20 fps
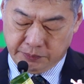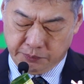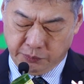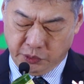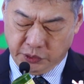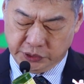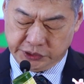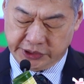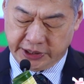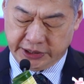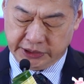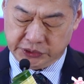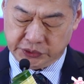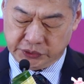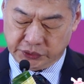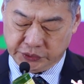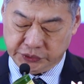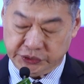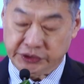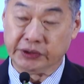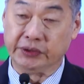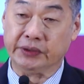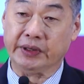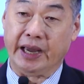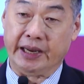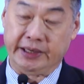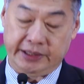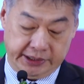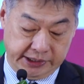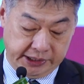boosting social
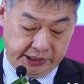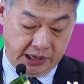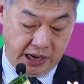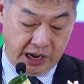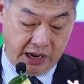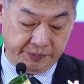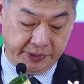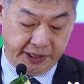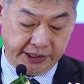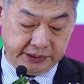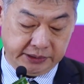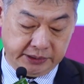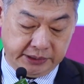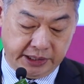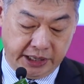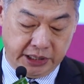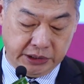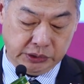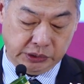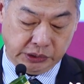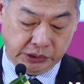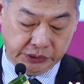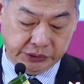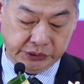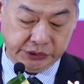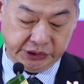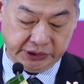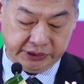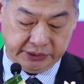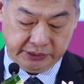and economic
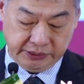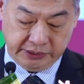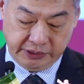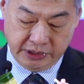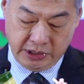inclusion